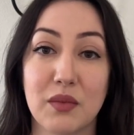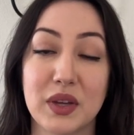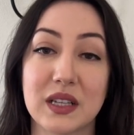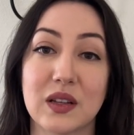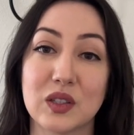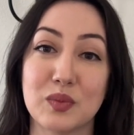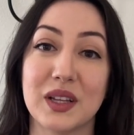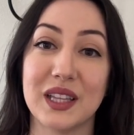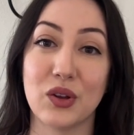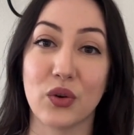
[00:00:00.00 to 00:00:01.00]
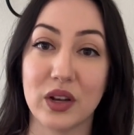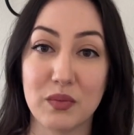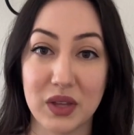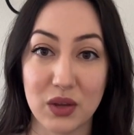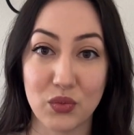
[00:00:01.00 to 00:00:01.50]
because ultimately you're going
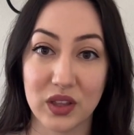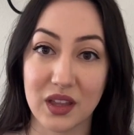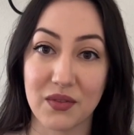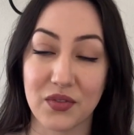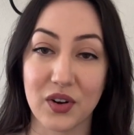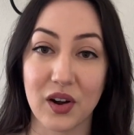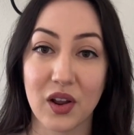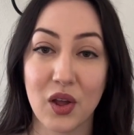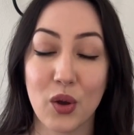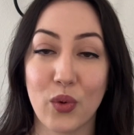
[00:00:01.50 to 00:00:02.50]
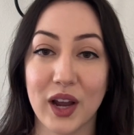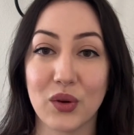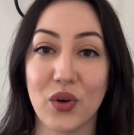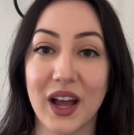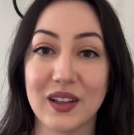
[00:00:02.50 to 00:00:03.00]
to be with them for quite
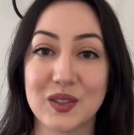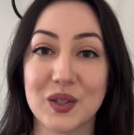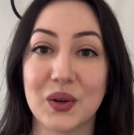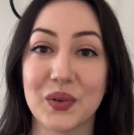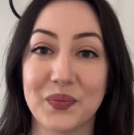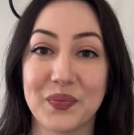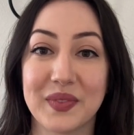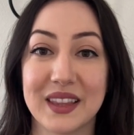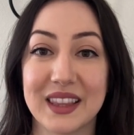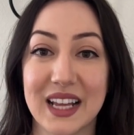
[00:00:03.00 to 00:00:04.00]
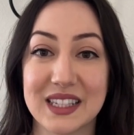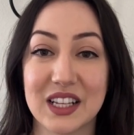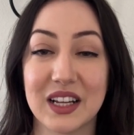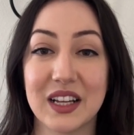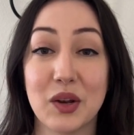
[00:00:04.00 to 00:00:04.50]
a while. So that's
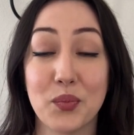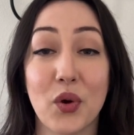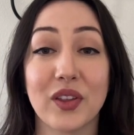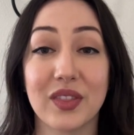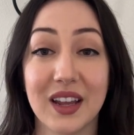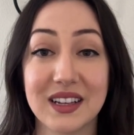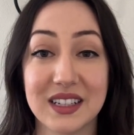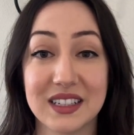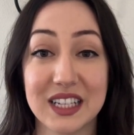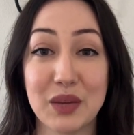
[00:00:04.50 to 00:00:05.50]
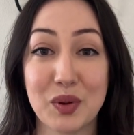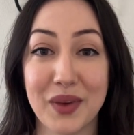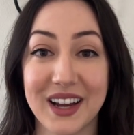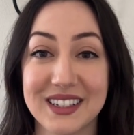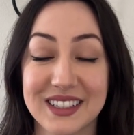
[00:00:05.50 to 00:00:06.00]
an important thing to keep in
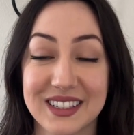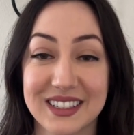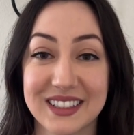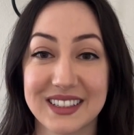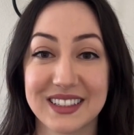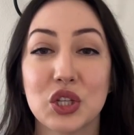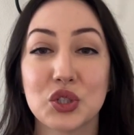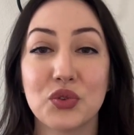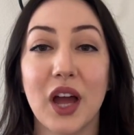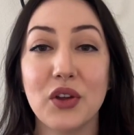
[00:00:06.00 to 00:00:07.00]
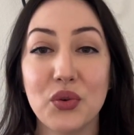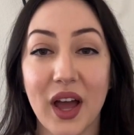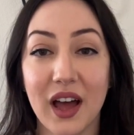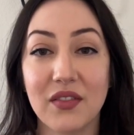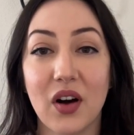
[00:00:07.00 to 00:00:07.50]
mind. So now you
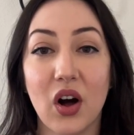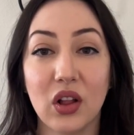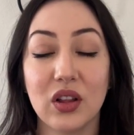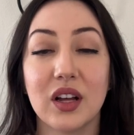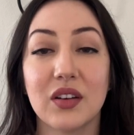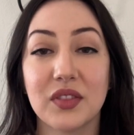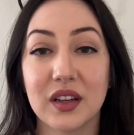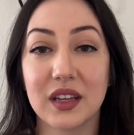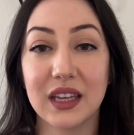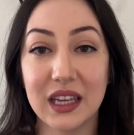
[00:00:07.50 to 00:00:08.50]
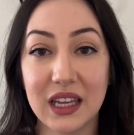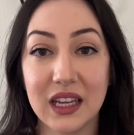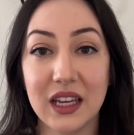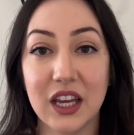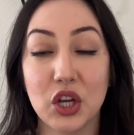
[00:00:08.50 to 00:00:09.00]
have all of the
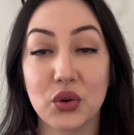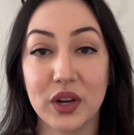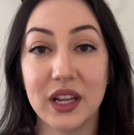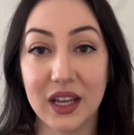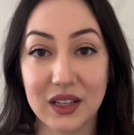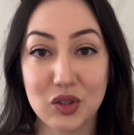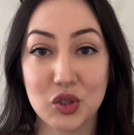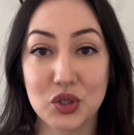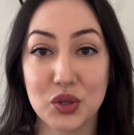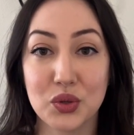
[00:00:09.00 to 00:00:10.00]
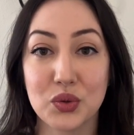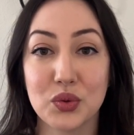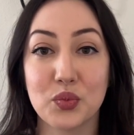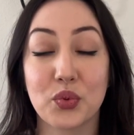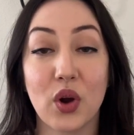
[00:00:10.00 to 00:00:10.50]
key ingredients
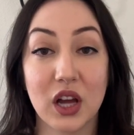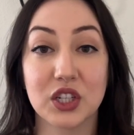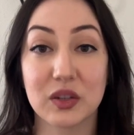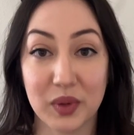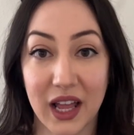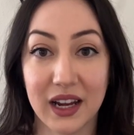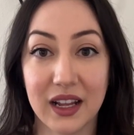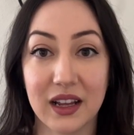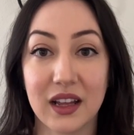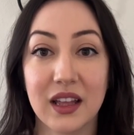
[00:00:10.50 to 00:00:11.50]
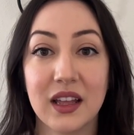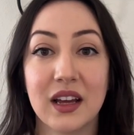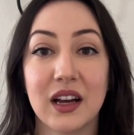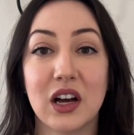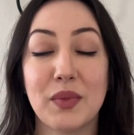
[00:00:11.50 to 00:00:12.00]
to project planning.
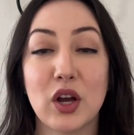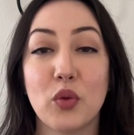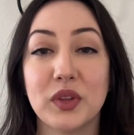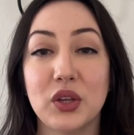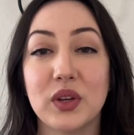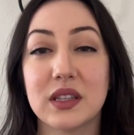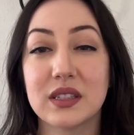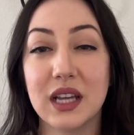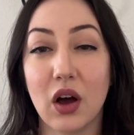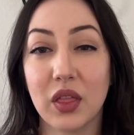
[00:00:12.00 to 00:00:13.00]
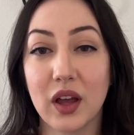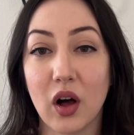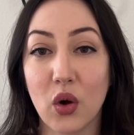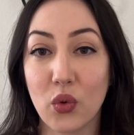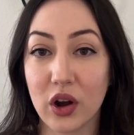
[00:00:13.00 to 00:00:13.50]
I hope that you could see how they
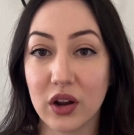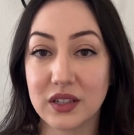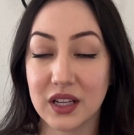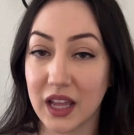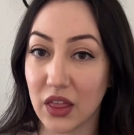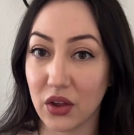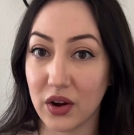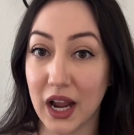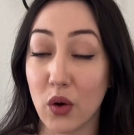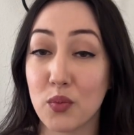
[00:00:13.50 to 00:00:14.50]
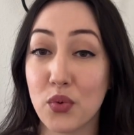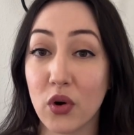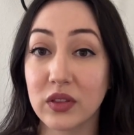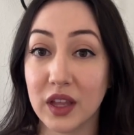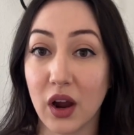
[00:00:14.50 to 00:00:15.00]
all work together and how
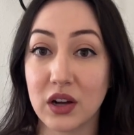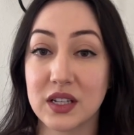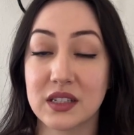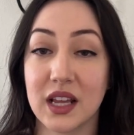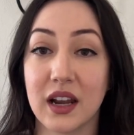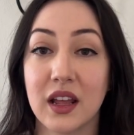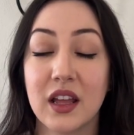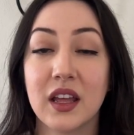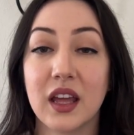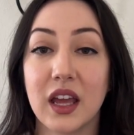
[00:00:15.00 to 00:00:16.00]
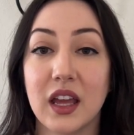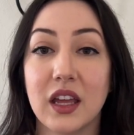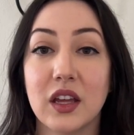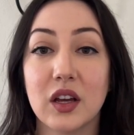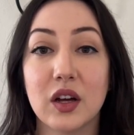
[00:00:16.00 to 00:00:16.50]
important they are to set
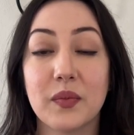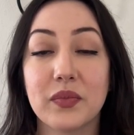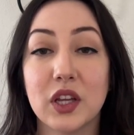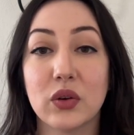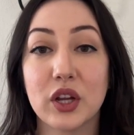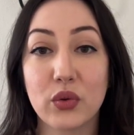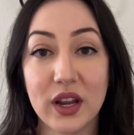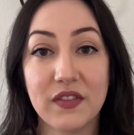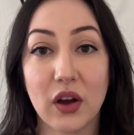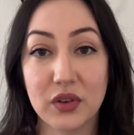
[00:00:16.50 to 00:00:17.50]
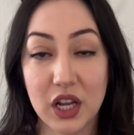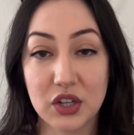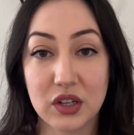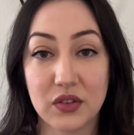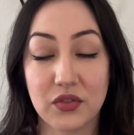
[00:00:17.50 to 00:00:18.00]
a great foundation